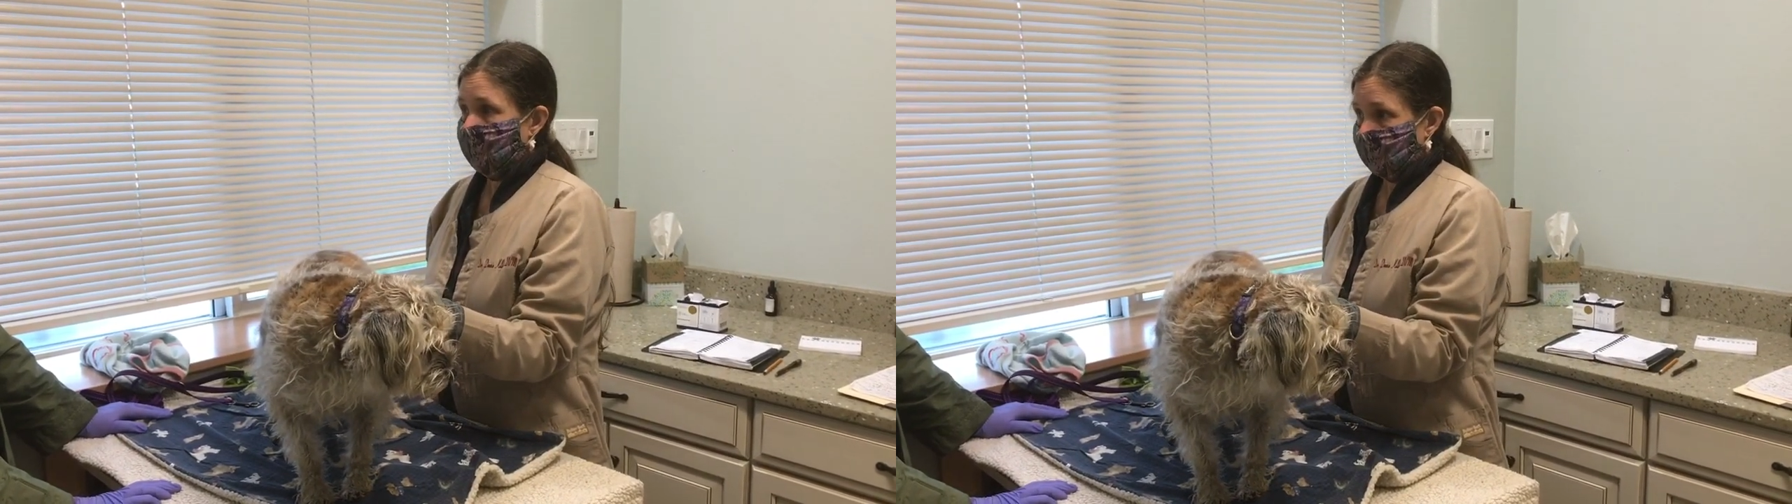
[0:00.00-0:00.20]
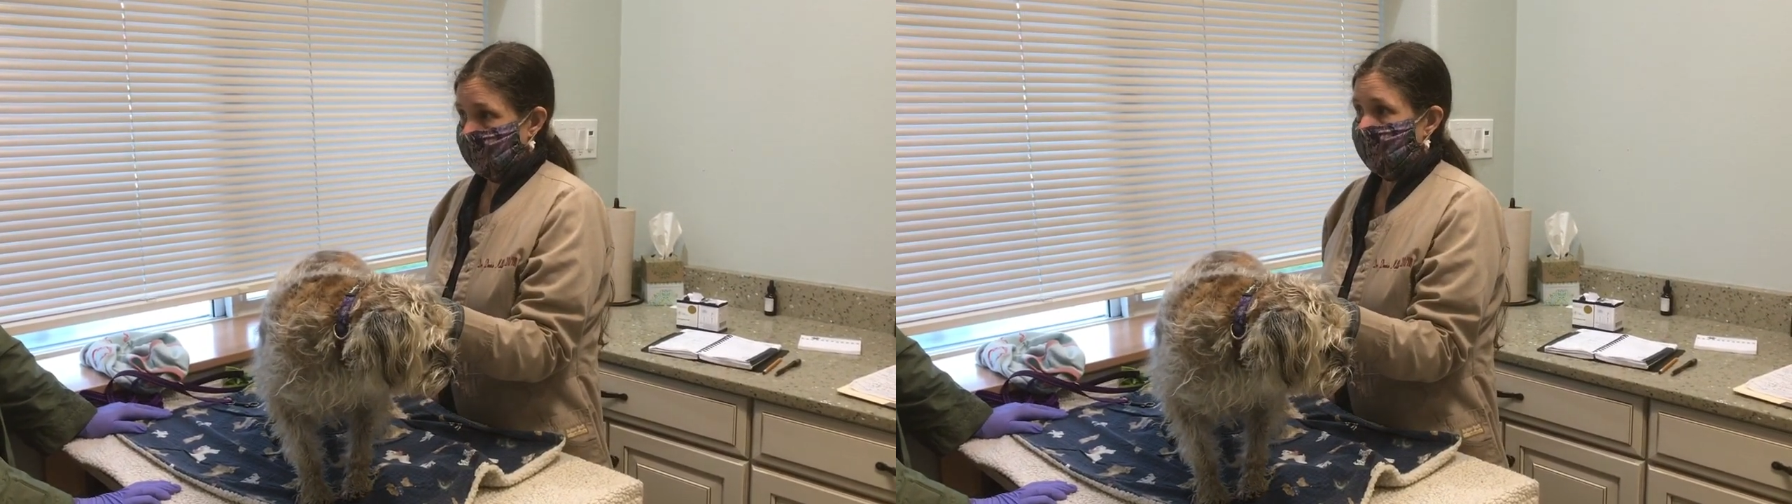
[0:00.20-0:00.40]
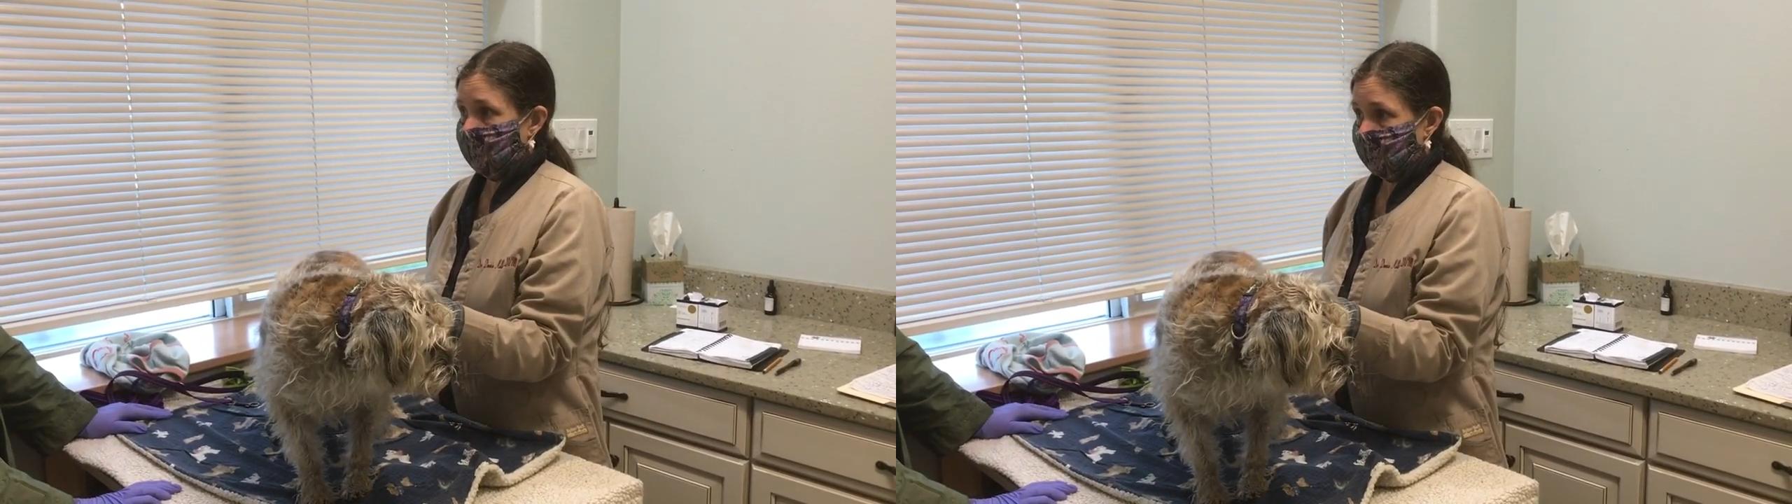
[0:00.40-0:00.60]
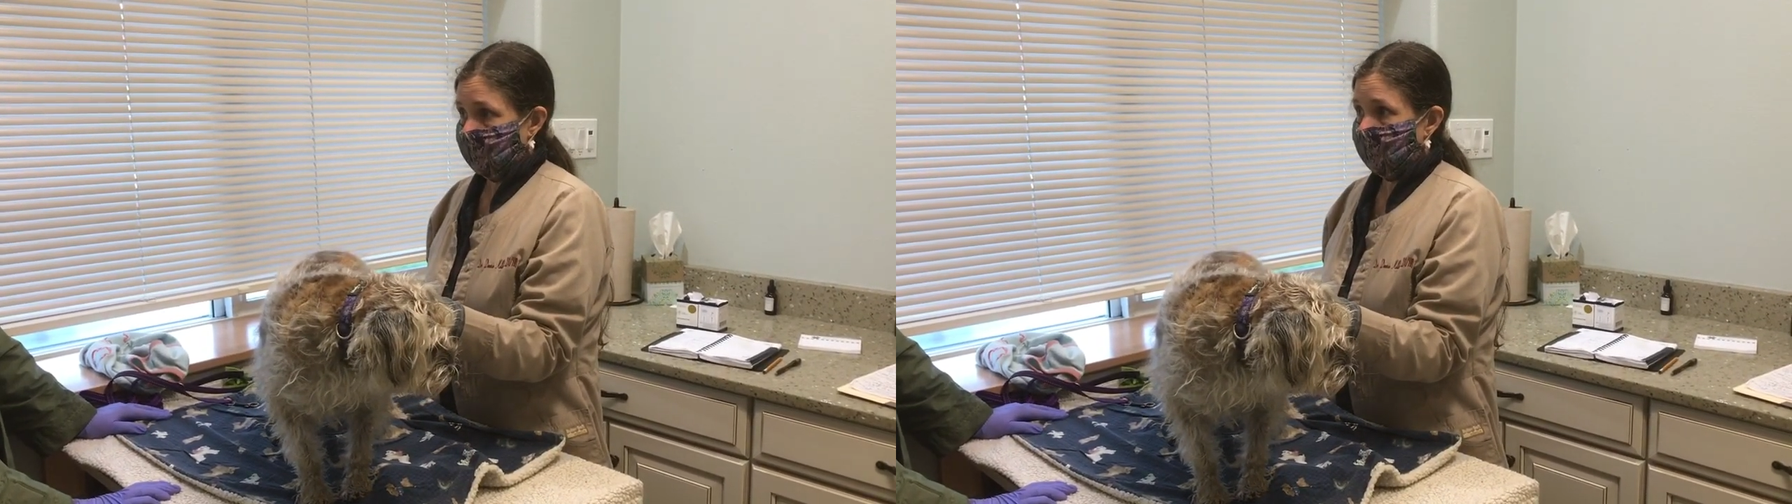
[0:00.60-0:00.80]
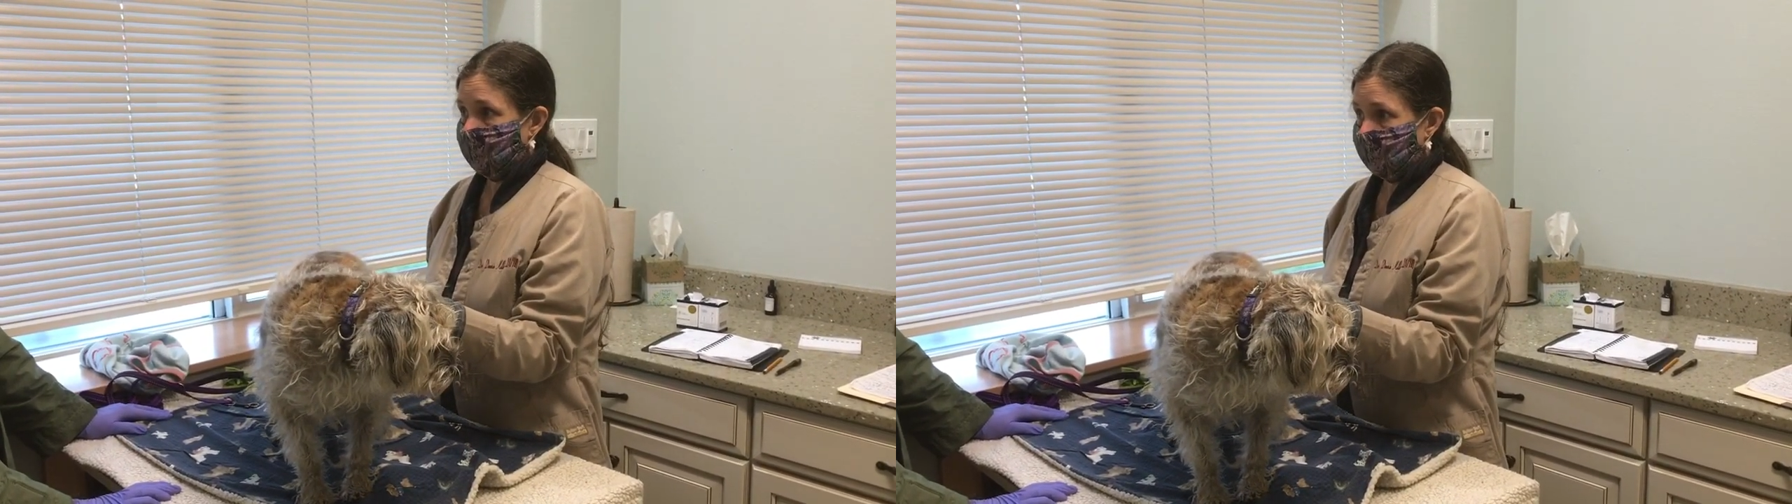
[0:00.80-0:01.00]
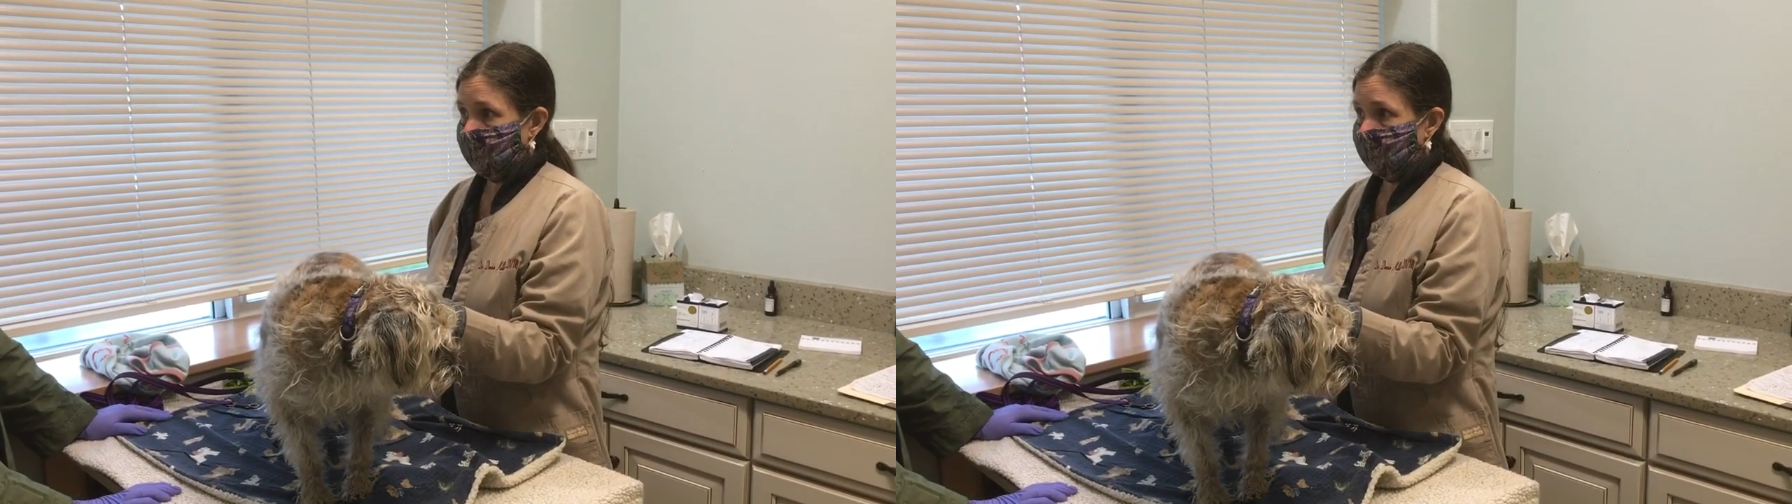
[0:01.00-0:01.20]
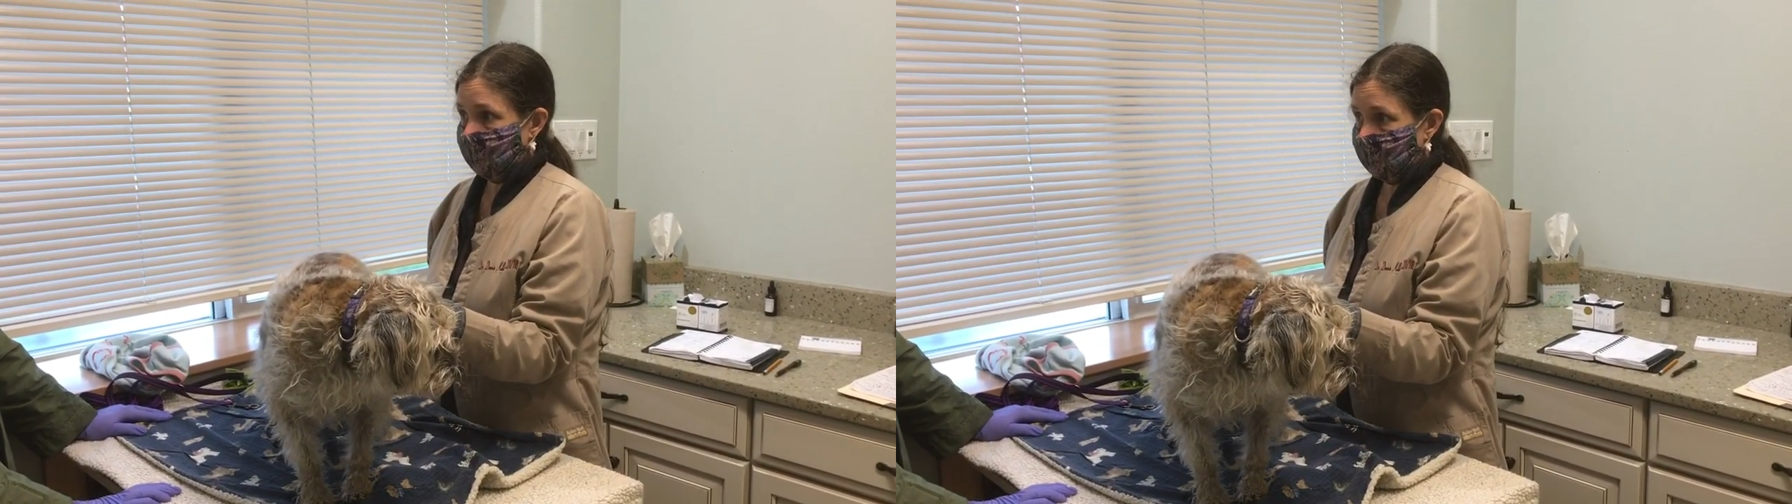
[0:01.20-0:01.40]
she's doing amazing